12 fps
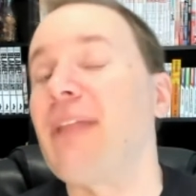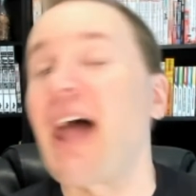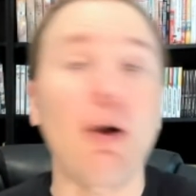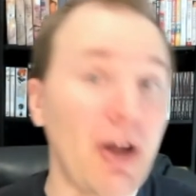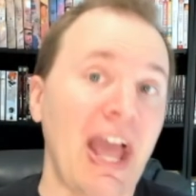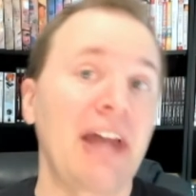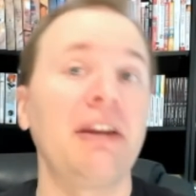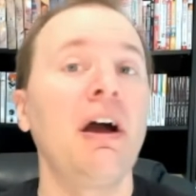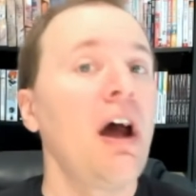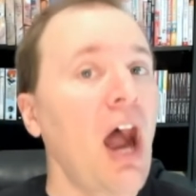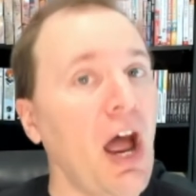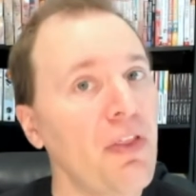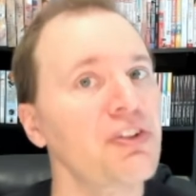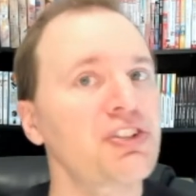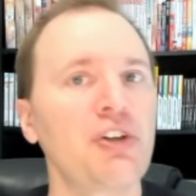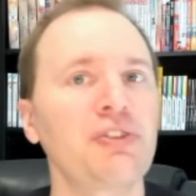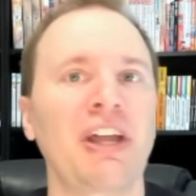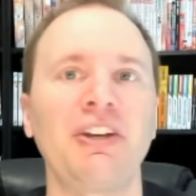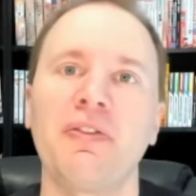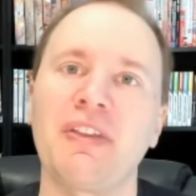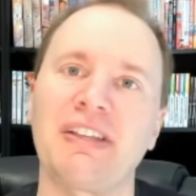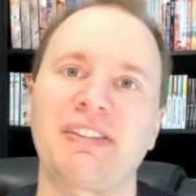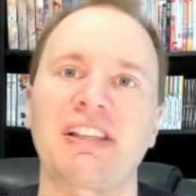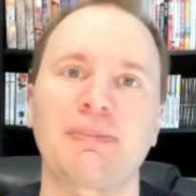Now again, other shows had done
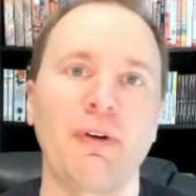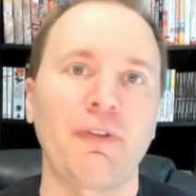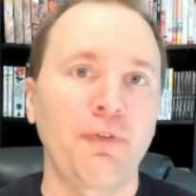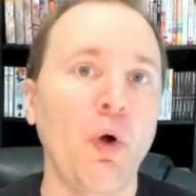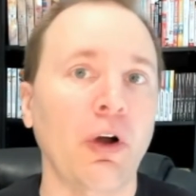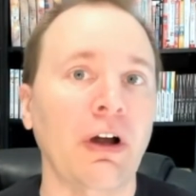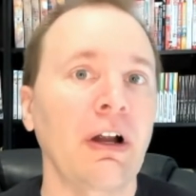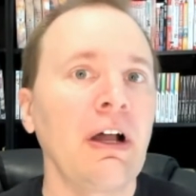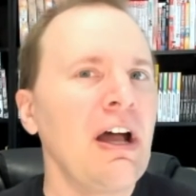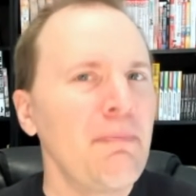these things before,